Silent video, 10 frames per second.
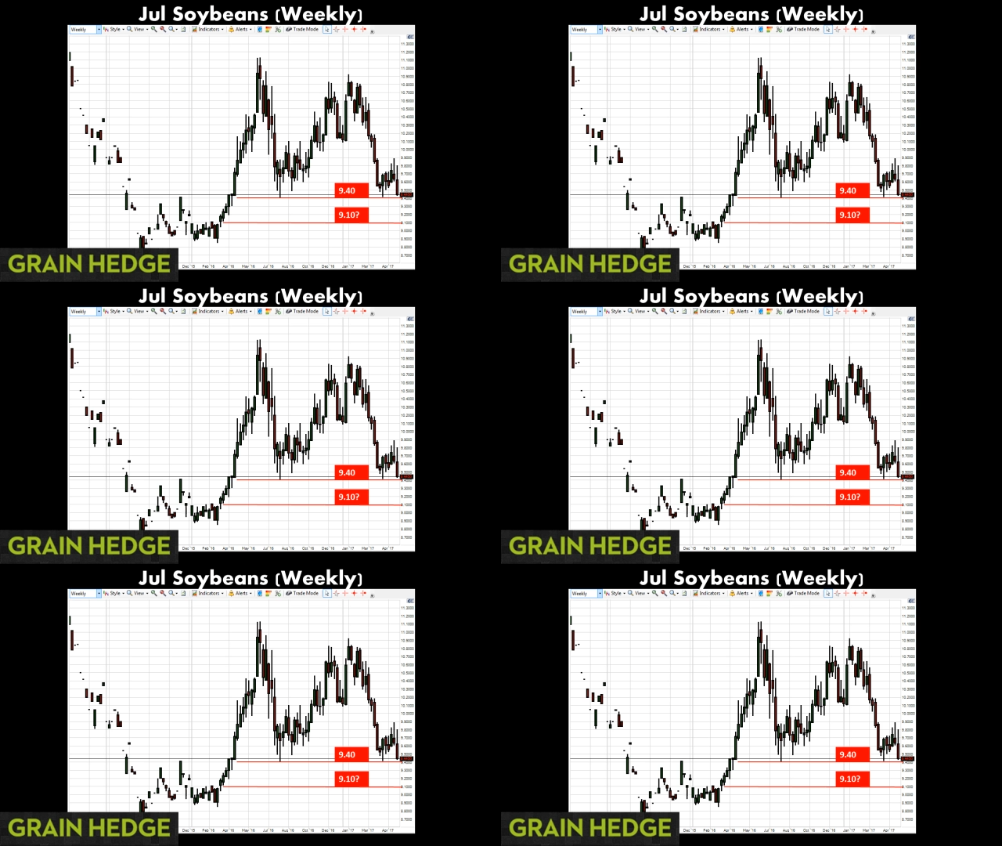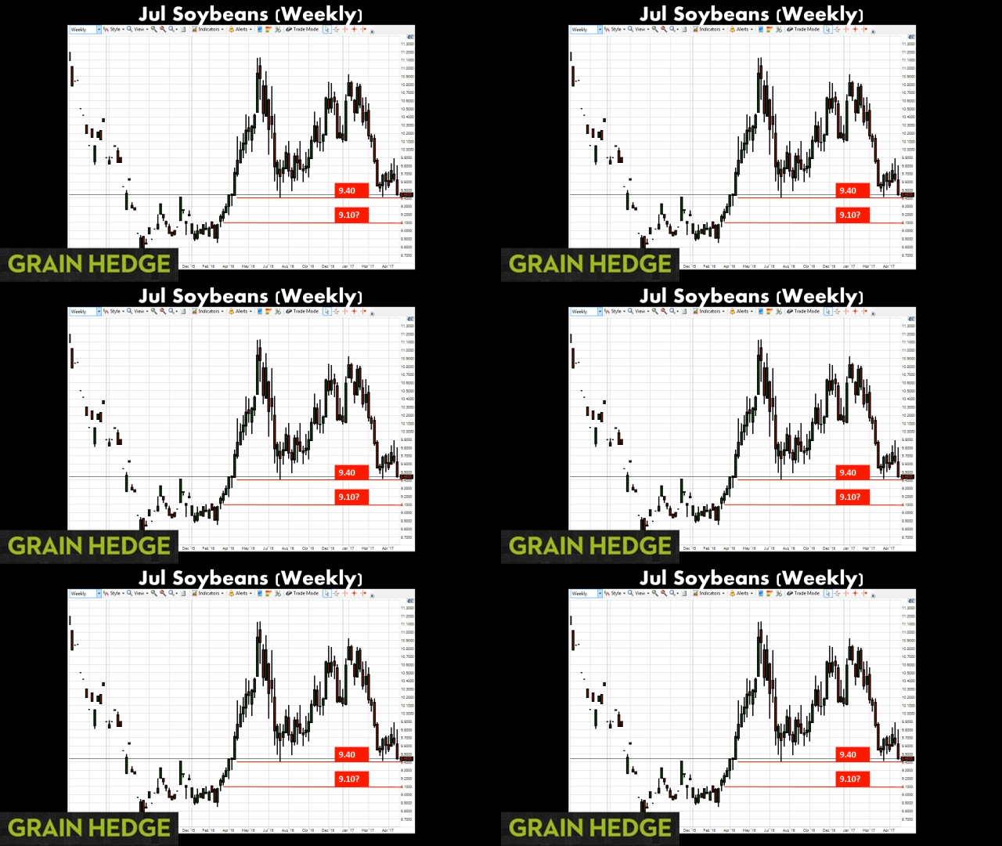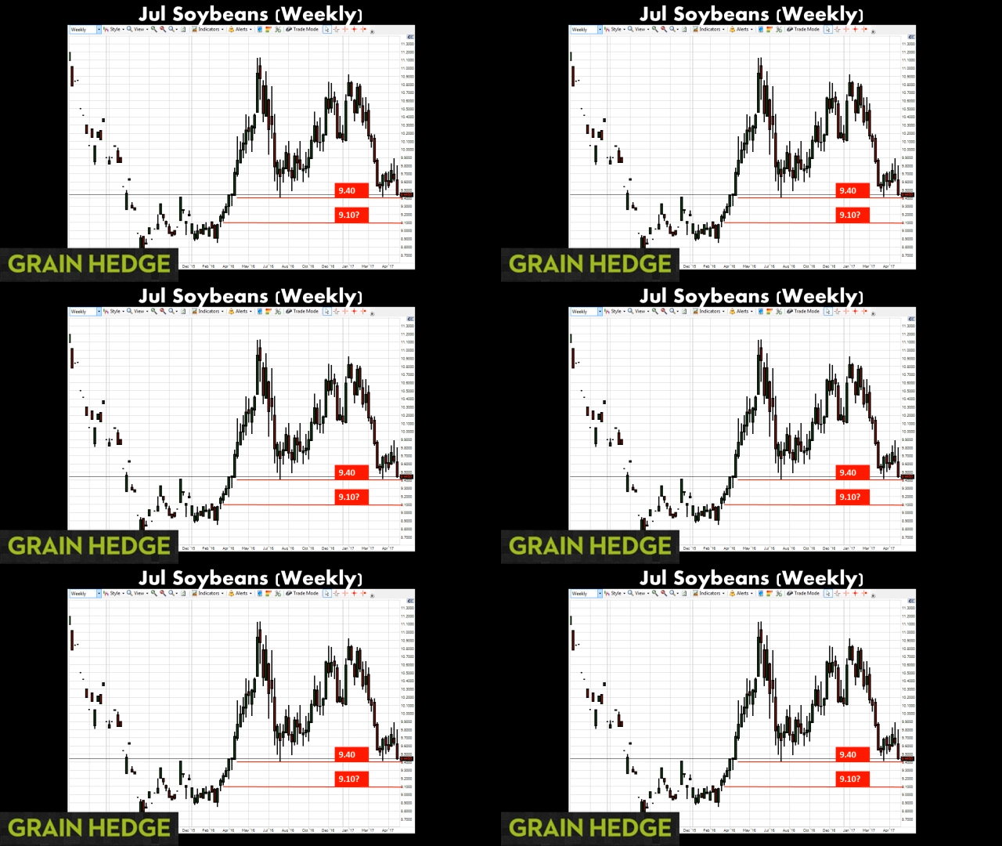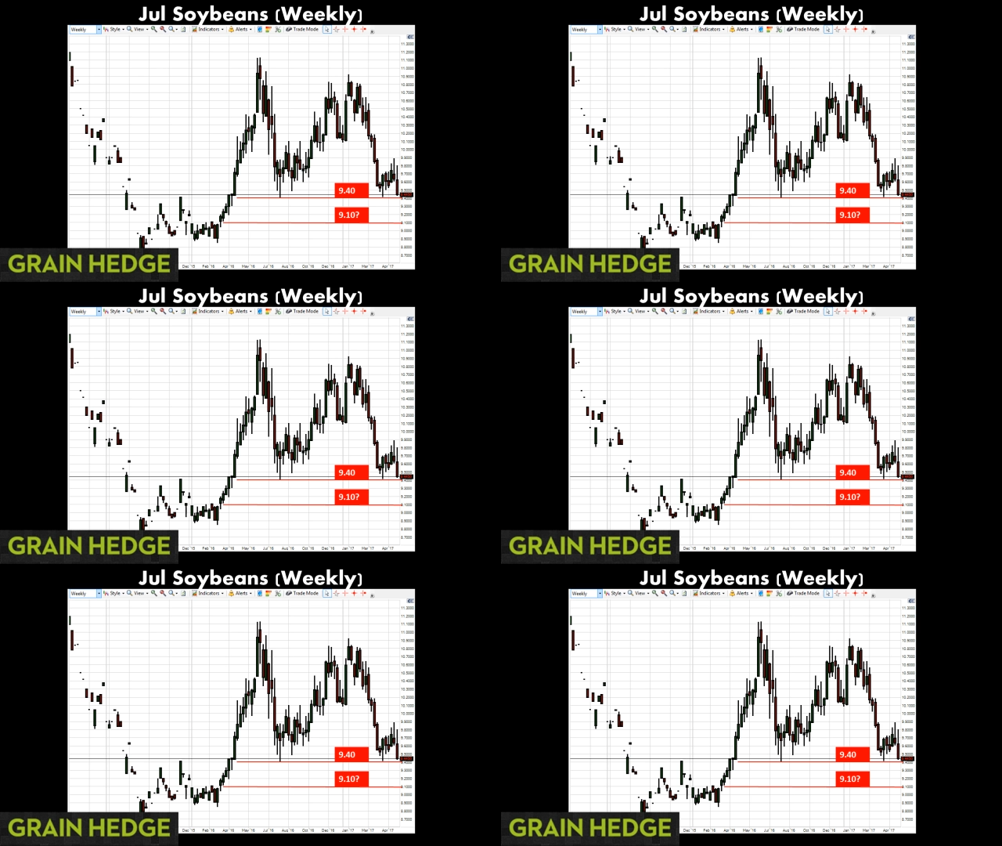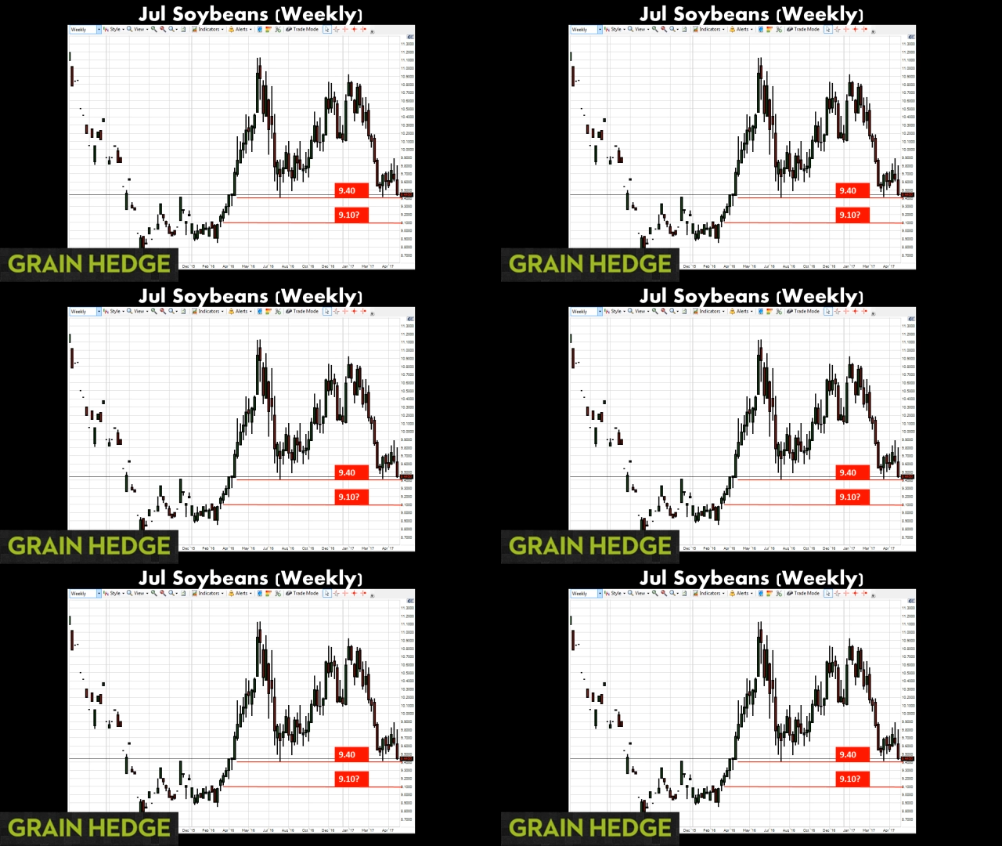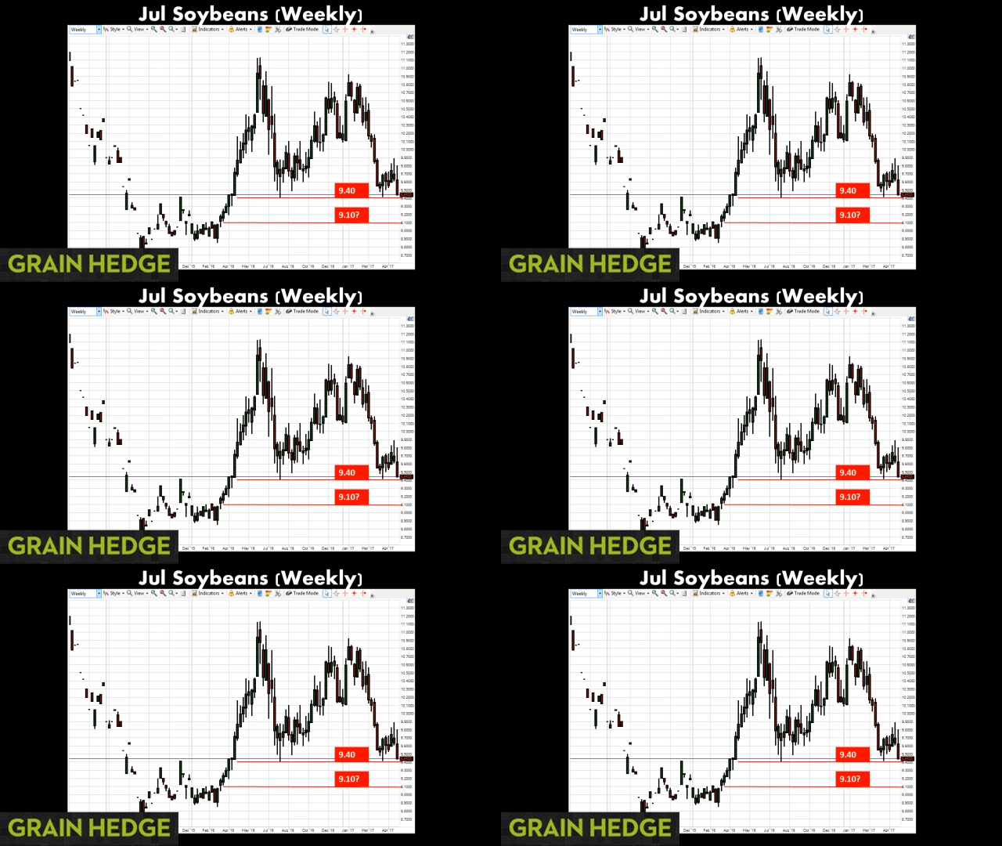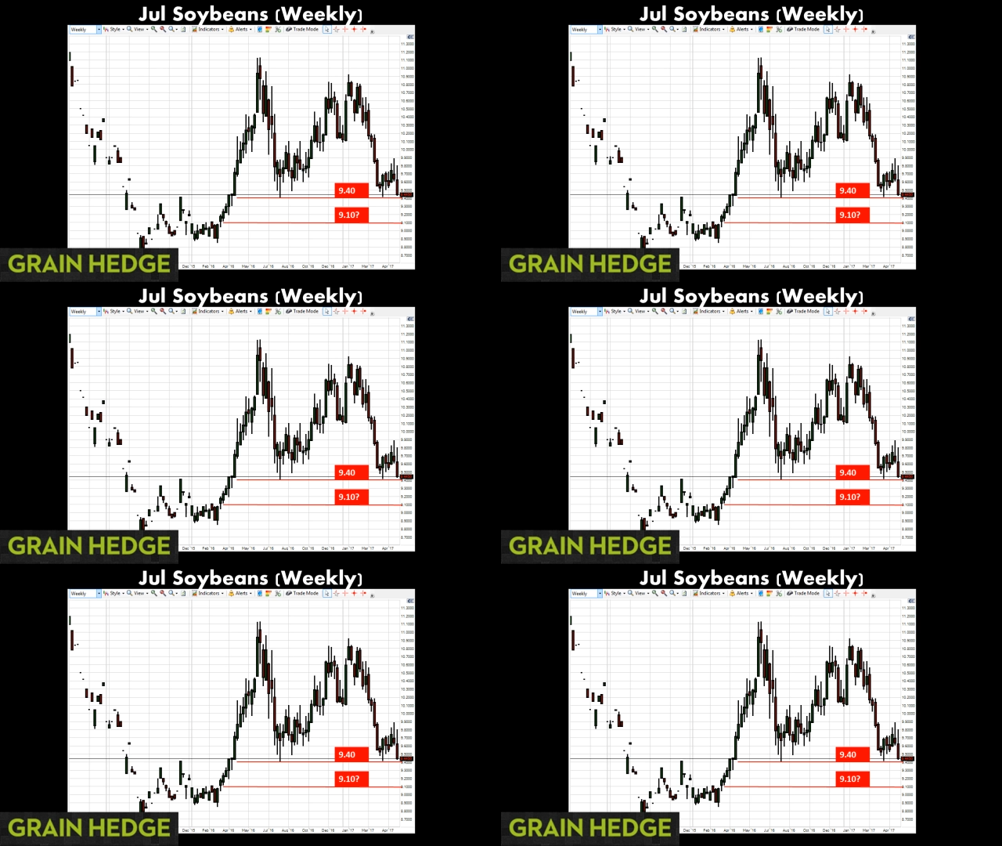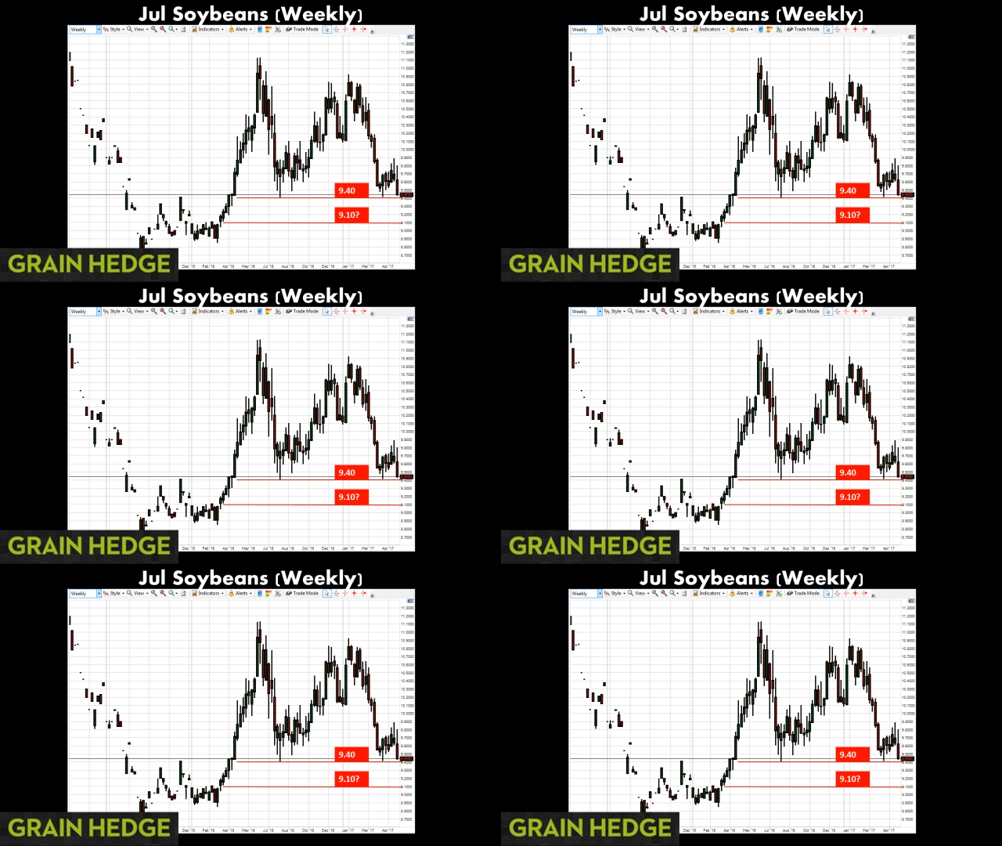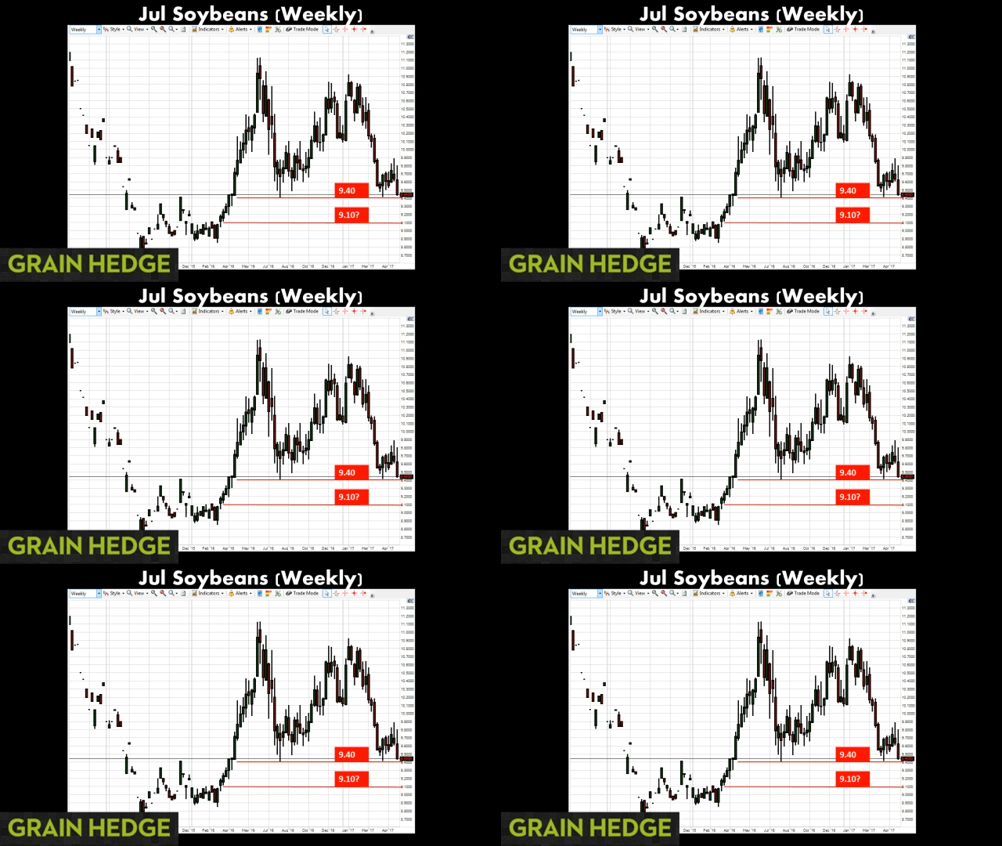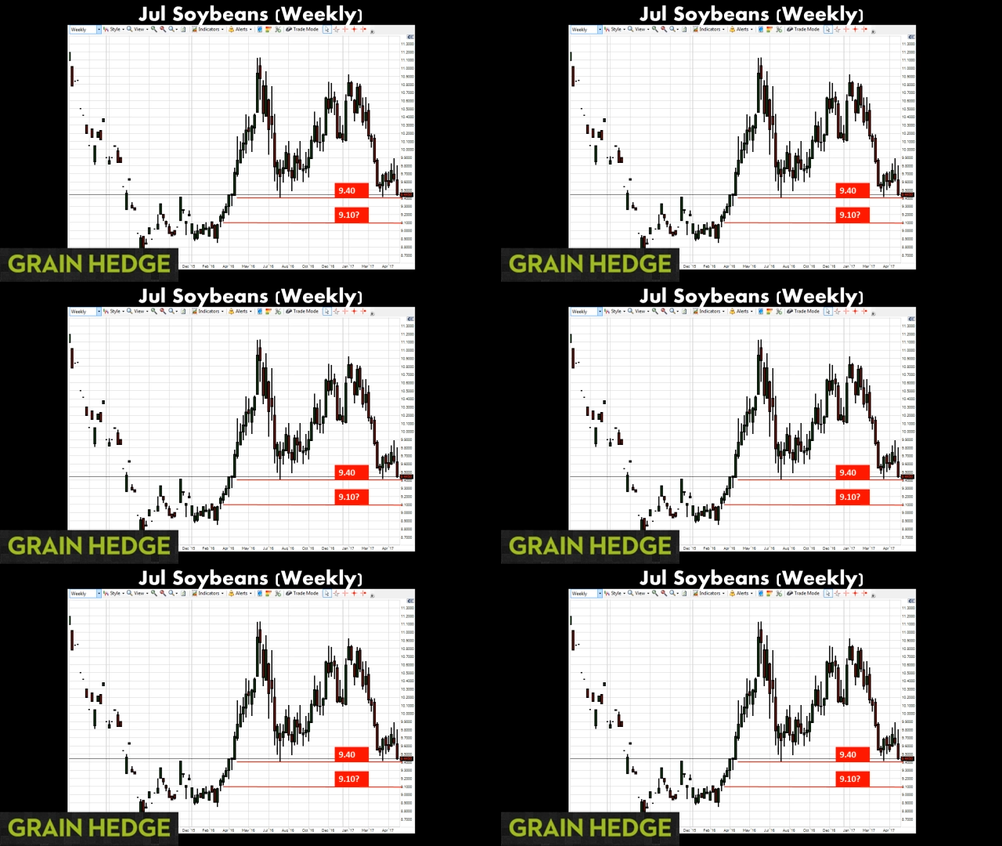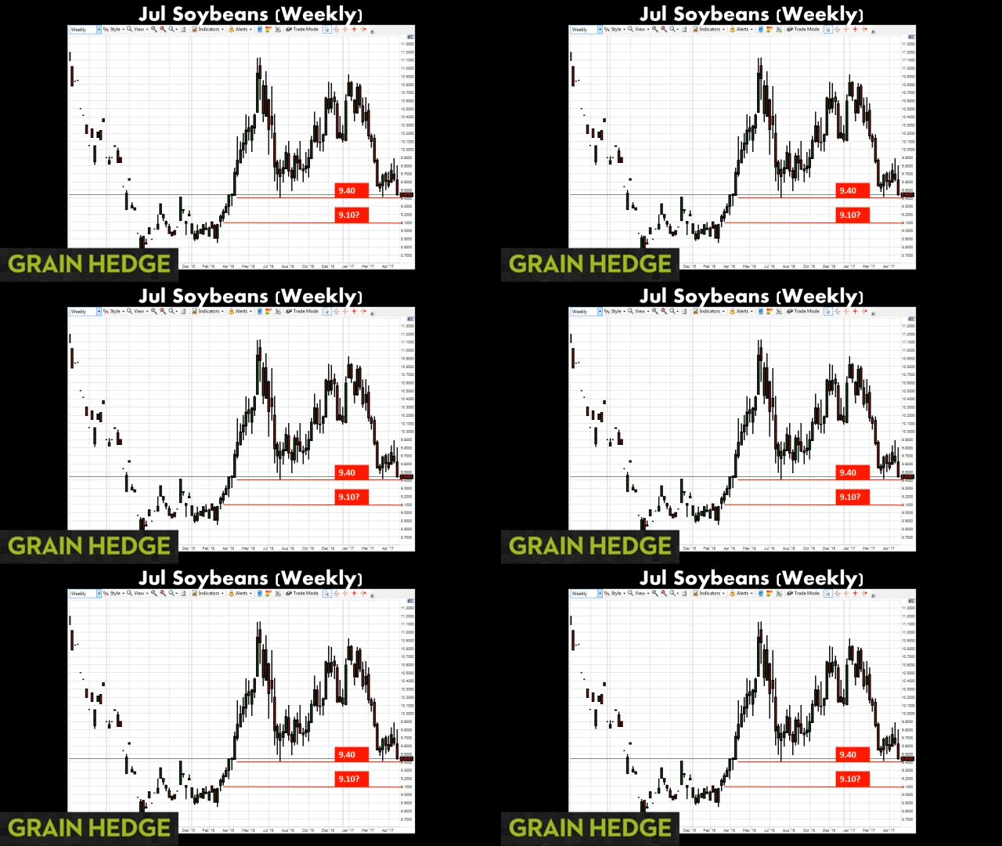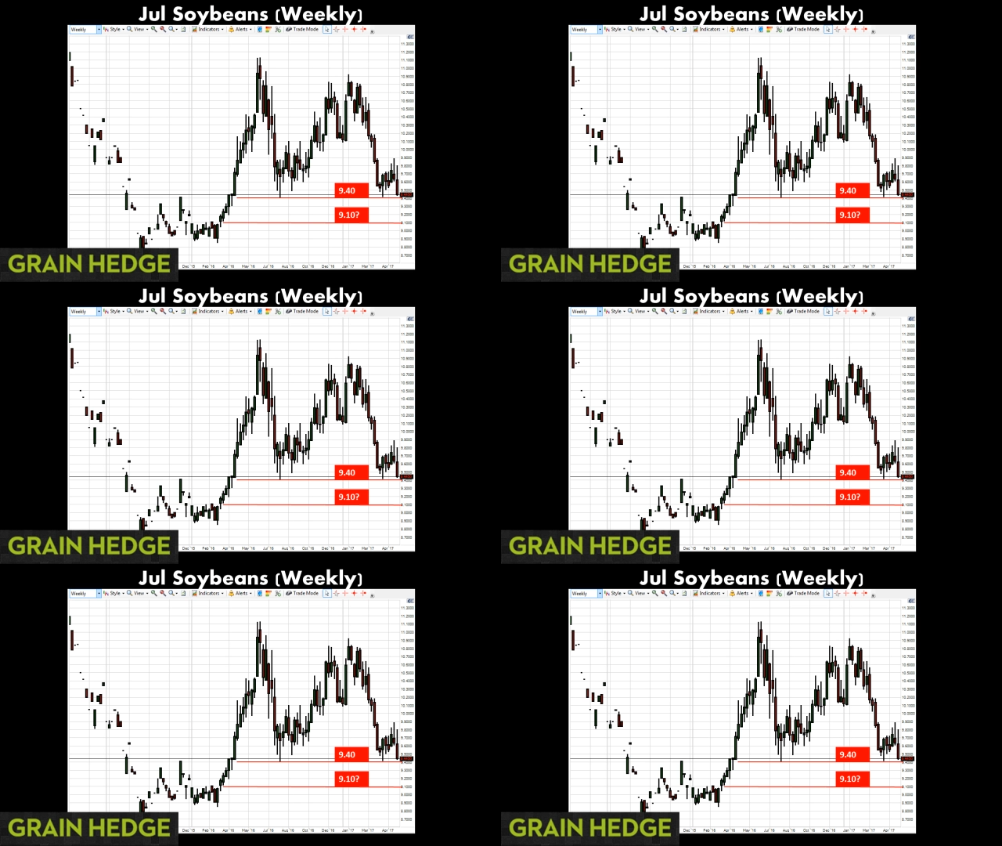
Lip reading: [unreadable: no face in view]